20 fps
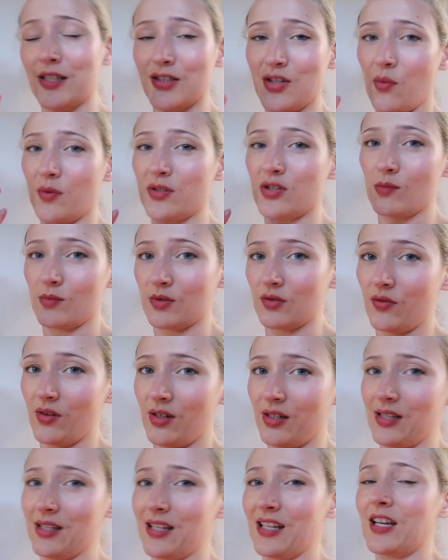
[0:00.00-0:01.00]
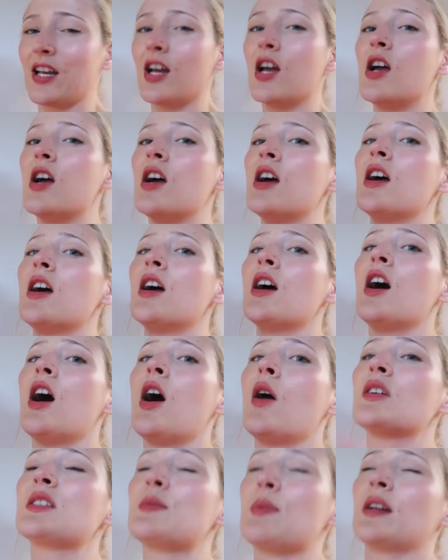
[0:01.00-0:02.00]
And it's always so much fun. I, like,
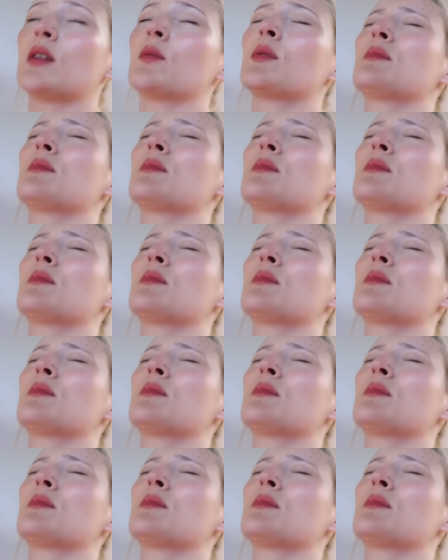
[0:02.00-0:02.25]
always spend it